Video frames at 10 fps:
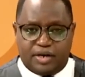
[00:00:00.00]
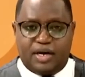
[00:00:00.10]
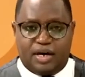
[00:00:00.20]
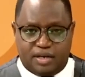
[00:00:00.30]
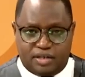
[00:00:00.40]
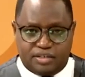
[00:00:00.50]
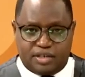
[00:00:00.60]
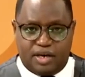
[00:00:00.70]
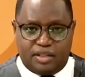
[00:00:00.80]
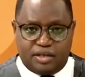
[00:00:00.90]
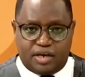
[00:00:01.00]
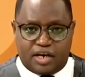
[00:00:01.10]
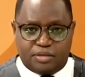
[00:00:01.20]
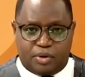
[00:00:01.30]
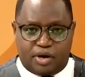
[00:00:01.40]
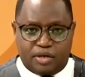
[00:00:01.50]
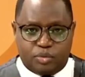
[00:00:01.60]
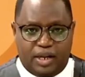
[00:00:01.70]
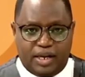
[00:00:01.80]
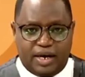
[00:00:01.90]
Kenyans in the diaspora
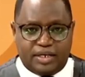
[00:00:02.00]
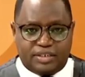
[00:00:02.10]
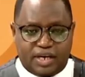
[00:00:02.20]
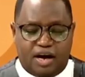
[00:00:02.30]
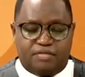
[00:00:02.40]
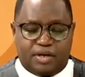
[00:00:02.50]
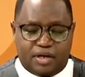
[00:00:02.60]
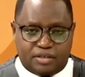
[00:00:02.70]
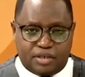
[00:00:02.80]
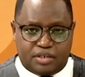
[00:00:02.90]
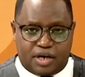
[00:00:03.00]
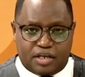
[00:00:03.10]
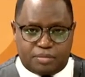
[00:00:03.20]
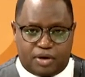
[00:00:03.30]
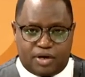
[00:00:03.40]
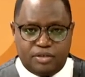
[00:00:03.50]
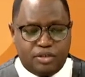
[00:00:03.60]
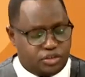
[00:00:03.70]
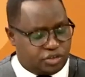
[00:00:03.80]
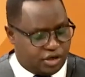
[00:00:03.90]
as well as African diaspora?
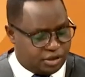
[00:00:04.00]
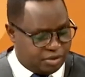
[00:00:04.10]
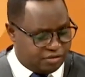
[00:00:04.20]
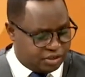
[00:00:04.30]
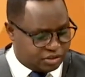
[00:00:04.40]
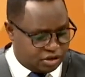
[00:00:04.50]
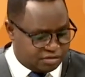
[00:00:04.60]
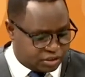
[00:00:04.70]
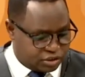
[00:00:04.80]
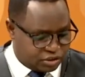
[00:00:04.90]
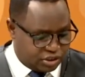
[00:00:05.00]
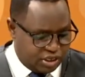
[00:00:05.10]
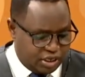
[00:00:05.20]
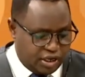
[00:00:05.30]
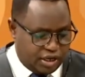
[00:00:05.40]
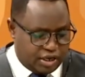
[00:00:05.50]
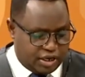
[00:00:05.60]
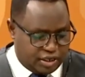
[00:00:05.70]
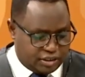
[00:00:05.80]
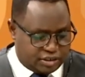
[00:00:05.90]
Joining me for this conversation
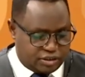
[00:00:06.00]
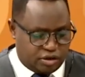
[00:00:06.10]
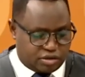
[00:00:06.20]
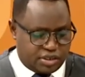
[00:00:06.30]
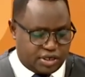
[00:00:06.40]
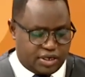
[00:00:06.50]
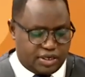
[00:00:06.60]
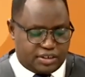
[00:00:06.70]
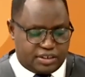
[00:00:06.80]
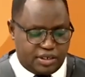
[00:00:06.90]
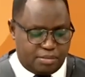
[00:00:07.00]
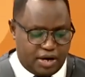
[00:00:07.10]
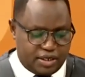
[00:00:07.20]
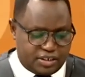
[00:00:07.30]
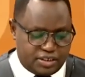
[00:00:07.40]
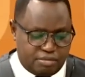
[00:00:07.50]
is Dr. Sibert